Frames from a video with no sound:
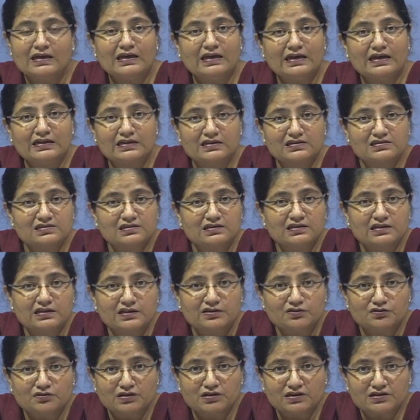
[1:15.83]
It is in the
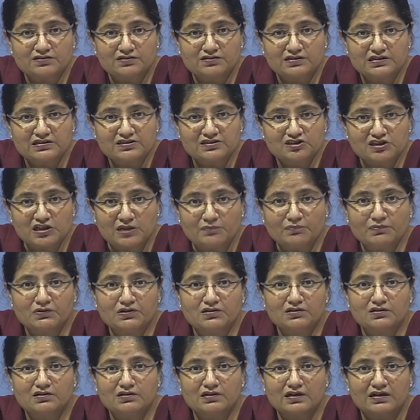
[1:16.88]
introductory
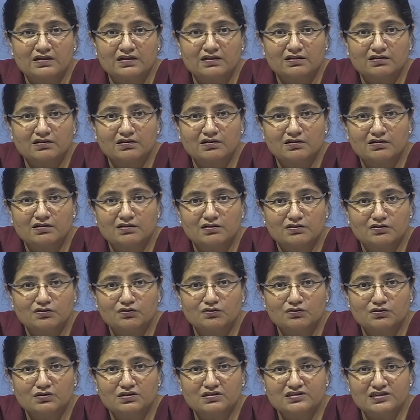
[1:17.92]
chapter, and
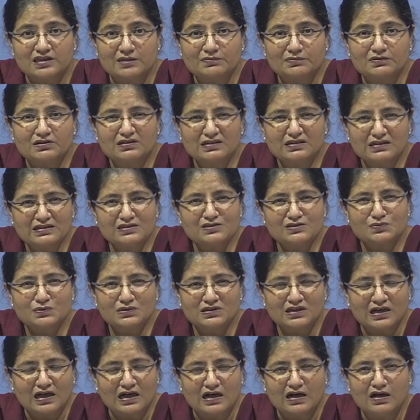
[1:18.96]
the chapter deals
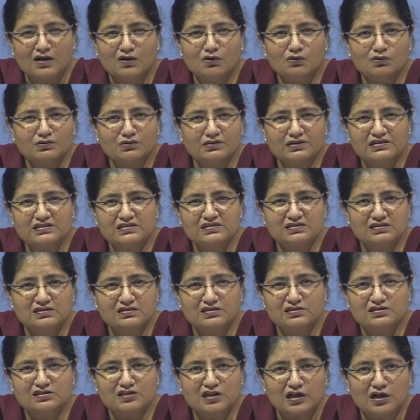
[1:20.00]
with
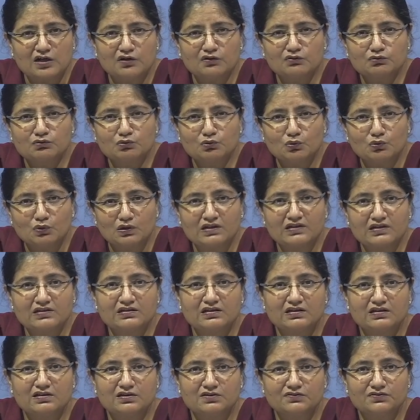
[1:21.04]
how
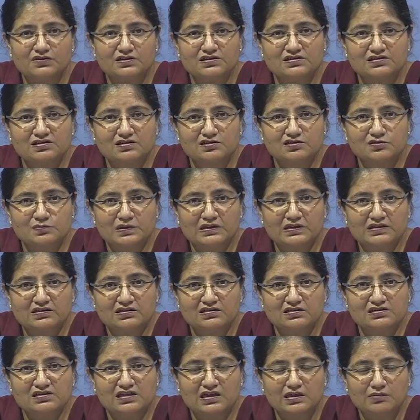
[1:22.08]
qualitative research
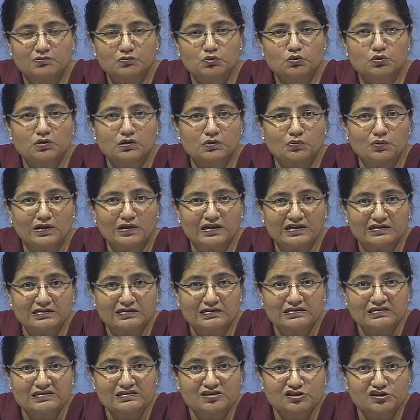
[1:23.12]
methods came to acquire
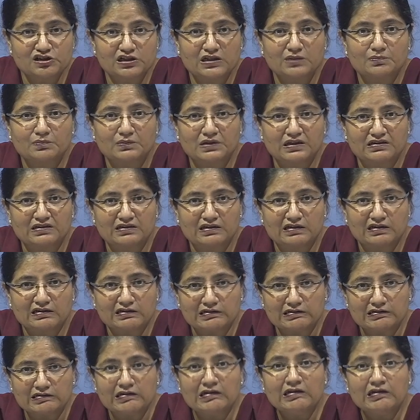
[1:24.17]
this shape that they are
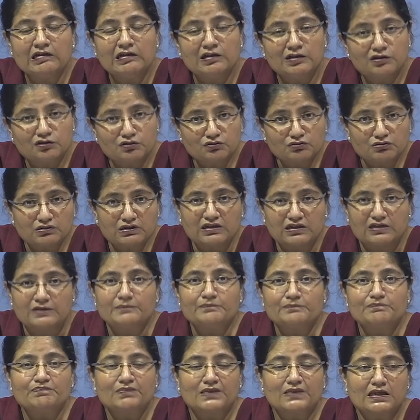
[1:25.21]
in today.
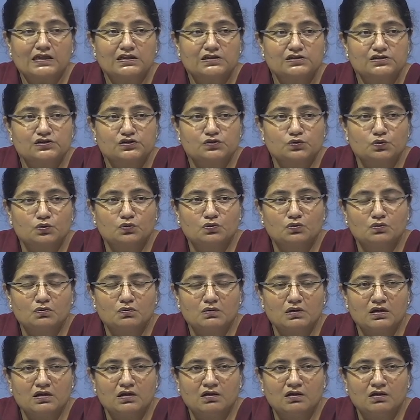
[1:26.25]
So